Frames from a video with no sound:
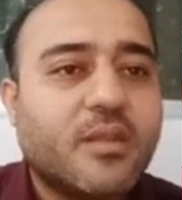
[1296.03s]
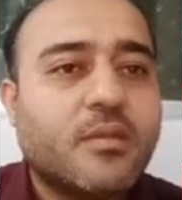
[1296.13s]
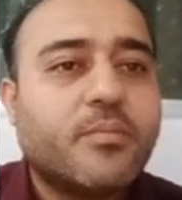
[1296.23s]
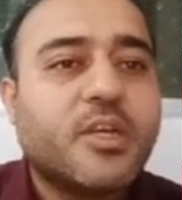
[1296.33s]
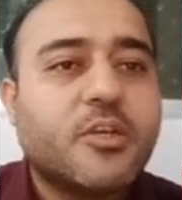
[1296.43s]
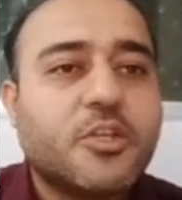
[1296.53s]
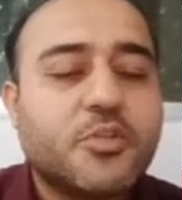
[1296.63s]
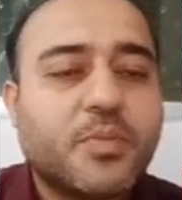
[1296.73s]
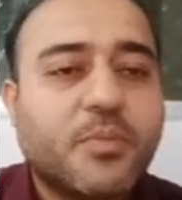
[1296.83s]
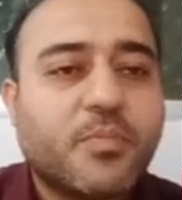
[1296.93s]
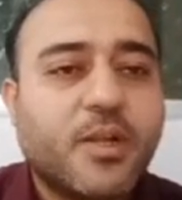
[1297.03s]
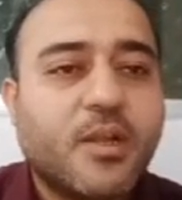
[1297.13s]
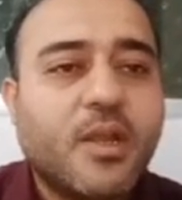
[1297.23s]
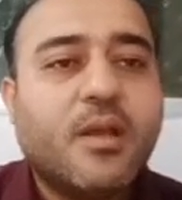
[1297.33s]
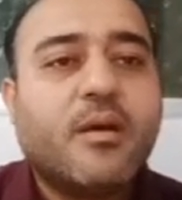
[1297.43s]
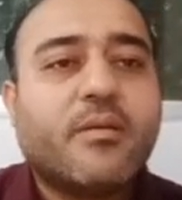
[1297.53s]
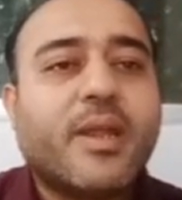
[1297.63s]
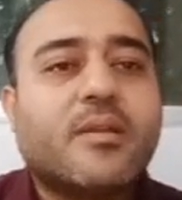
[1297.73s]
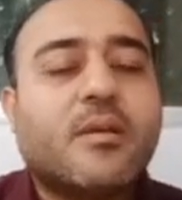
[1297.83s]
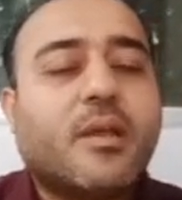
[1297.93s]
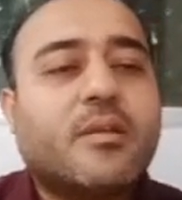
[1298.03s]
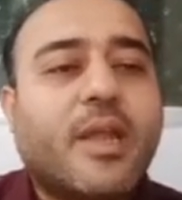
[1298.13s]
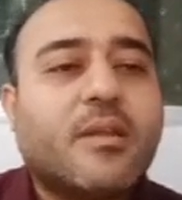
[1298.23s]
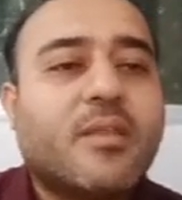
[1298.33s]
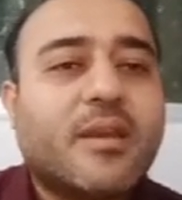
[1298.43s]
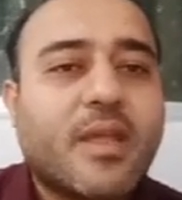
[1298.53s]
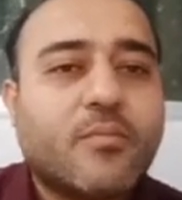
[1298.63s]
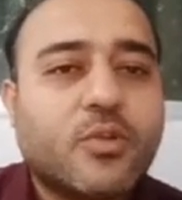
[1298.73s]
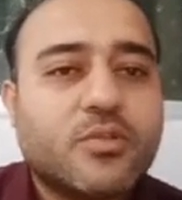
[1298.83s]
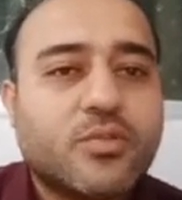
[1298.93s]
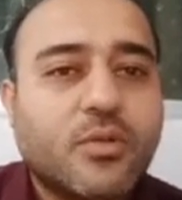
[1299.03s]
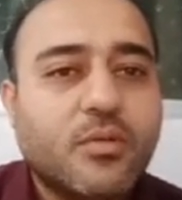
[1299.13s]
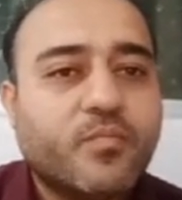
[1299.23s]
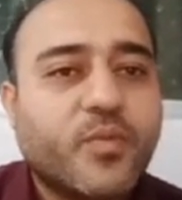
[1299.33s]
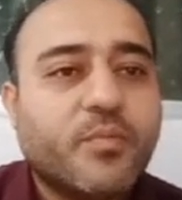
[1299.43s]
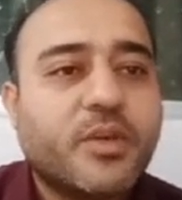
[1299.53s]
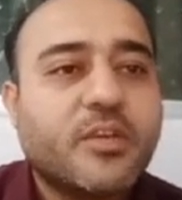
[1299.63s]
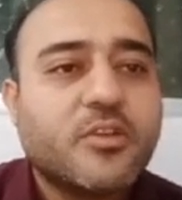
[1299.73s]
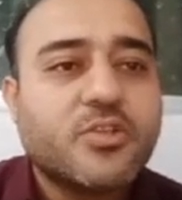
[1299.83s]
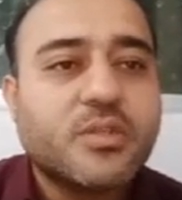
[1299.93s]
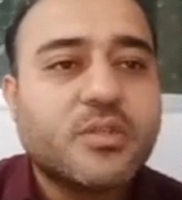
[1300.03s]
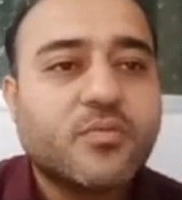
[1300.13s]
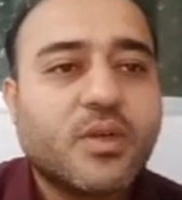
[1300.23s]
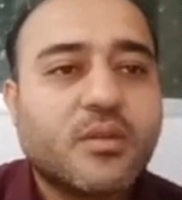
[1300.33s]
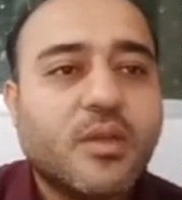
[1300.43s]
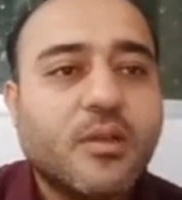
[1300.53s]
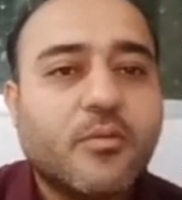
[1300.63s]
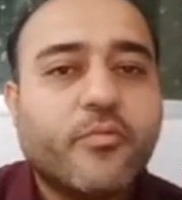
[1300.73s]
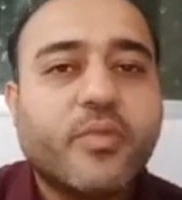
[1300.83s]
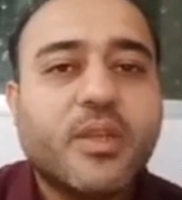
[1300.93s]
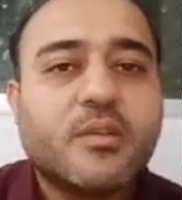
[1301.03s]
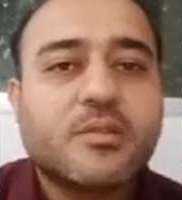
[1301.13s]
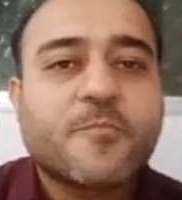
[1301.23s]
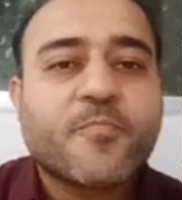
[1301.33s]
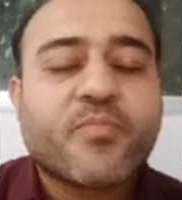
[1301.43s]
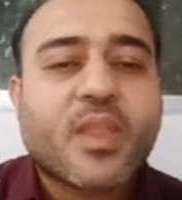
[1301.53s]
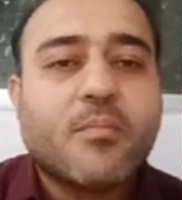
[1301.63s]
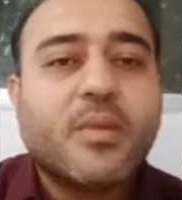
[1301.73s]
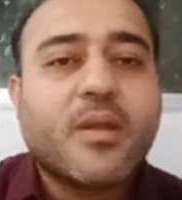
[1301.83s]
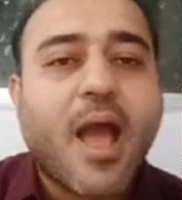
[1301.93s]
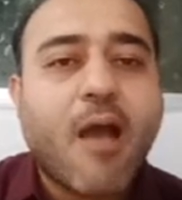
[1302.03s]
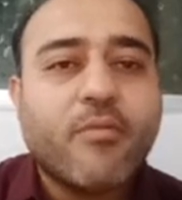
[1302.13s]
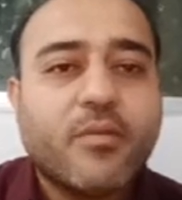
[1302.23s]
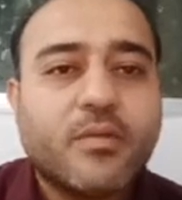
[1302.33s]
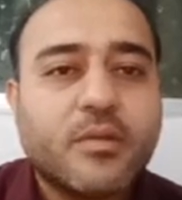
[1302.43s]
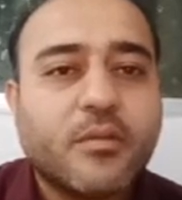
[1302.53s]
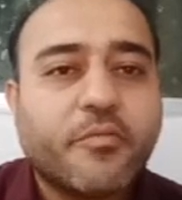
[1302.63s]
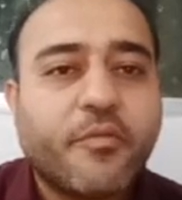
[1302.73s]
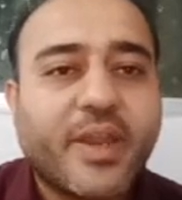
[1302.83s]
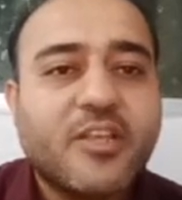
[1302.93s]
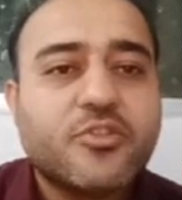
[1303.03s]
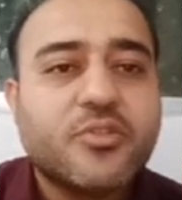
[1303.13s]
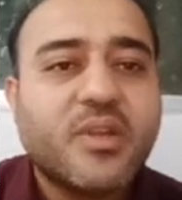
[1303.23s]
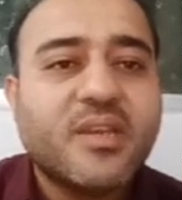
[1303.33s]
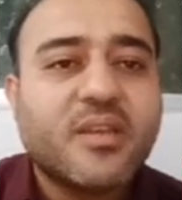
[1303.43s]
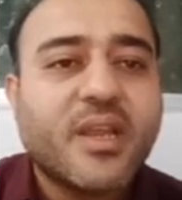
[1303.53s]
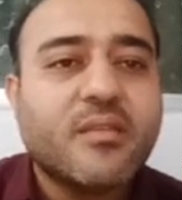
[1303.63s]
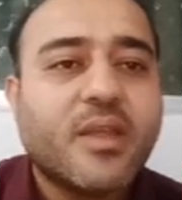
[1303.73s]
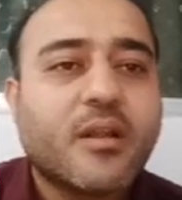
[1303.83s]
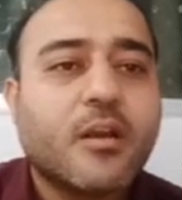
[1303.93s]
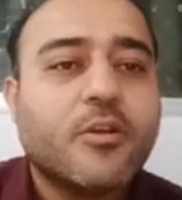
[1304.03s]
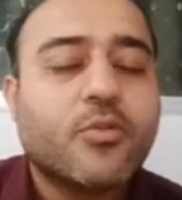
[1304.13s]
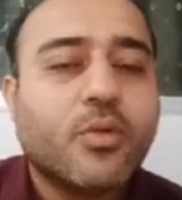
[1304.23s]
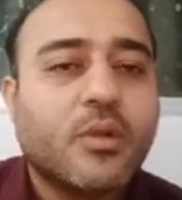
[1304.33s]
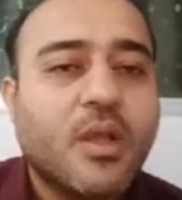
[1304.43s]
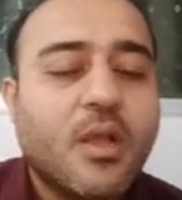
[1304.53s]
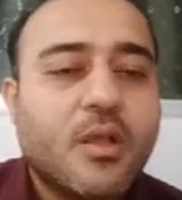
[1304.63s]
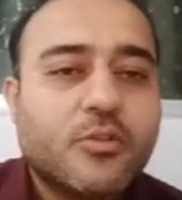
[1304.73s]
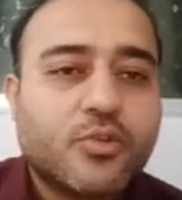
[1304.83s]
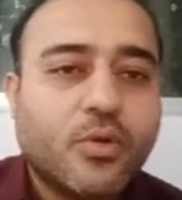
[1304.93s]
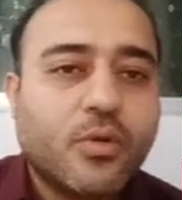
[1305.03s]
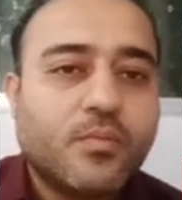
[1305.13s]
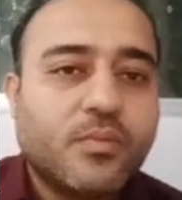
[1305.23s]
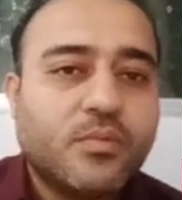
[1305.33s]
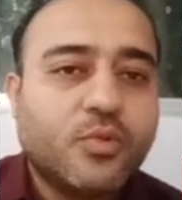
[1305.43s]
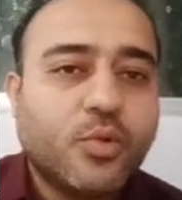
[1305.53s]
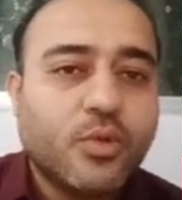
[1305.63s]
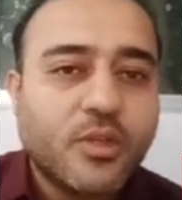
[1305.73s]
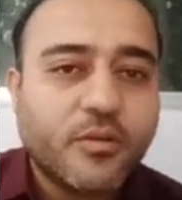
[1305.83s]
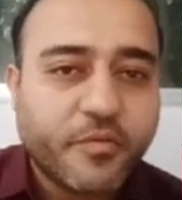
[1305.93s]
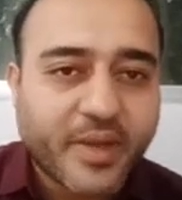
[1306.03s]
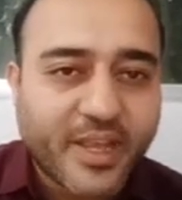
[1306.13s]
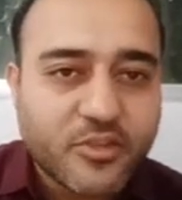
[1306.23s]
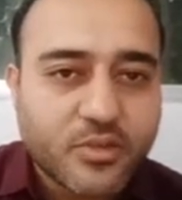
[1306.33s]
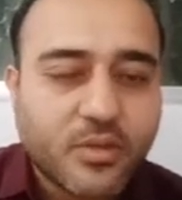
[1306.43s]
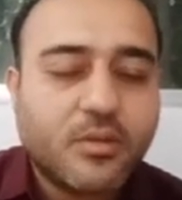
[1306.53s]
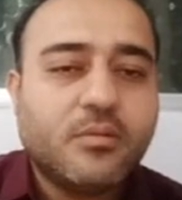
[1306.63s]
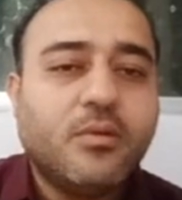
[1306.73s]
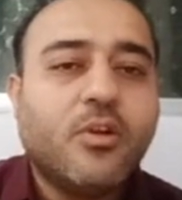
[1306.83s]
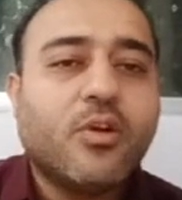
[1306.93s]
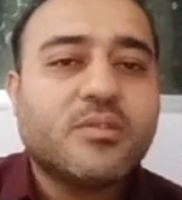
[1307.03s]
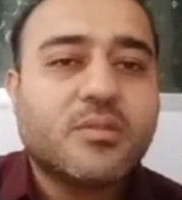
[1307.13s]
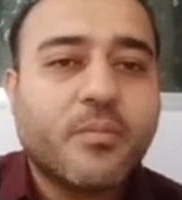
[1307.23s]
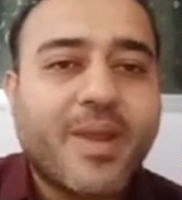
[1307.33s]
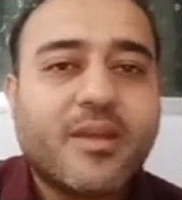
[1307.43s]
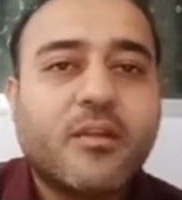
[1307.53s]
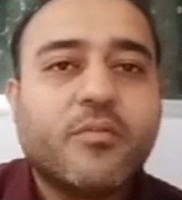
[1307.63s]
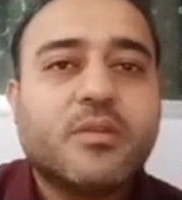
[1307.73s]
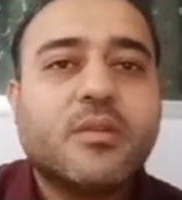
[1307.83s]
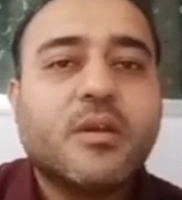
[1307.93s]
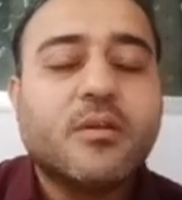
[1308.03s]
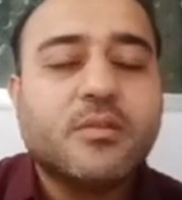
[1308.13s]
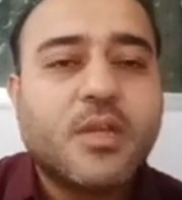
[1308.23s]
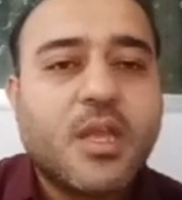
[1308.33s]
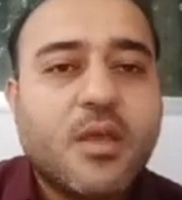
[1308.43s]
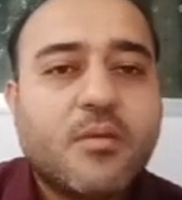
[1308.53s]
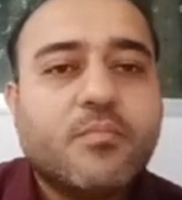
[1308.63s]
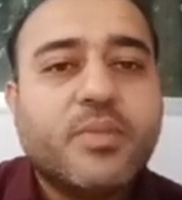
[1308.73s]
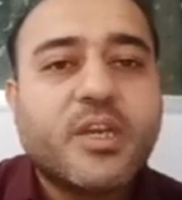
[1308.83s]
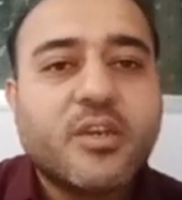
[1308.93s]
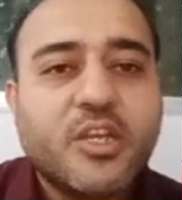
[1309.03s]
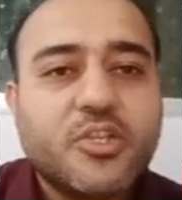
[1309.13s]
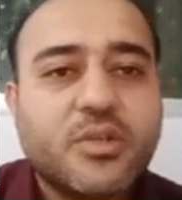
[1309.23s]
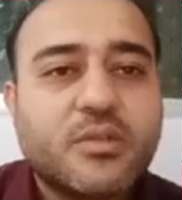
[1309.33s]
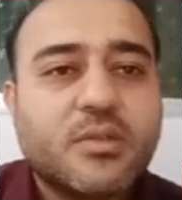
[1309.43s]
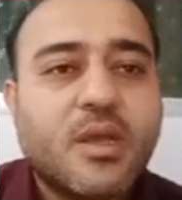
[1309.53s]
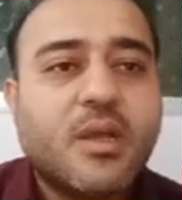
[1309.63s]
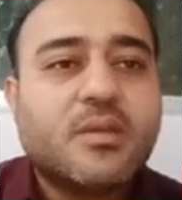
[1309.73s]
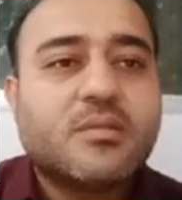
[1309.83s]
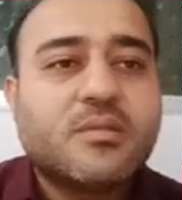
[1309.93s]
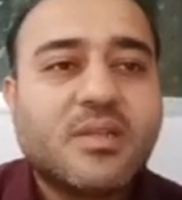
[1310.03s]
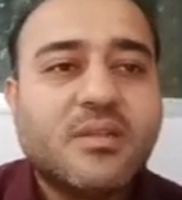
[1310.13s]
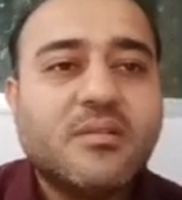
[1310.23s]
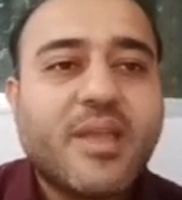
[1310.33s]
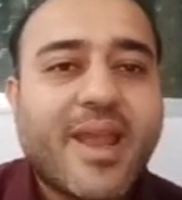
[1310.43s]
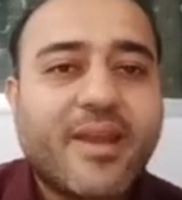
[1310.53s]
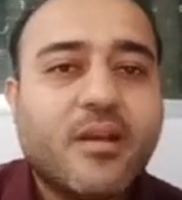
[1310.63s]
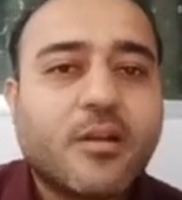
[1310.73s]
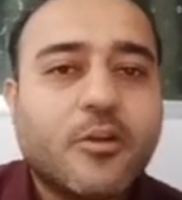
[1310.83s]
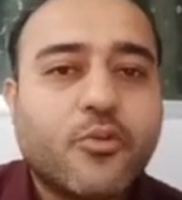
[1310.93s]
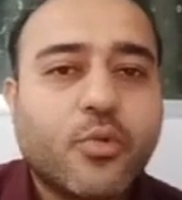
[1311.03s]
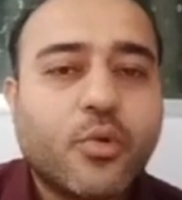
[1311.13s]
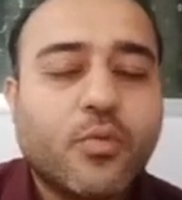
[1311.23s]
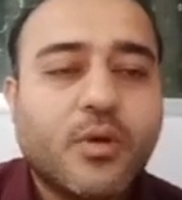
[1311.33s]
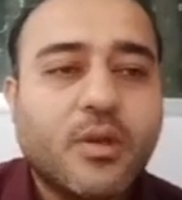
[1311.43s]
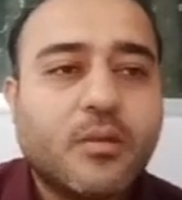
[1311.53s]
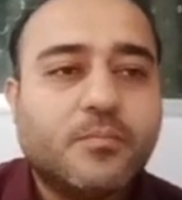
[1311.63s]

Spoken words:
British people, right? At that time also, the Britishers were the winners. But however, the French retained their control. So, though the French lost the battle with the Britishers, still they had a control over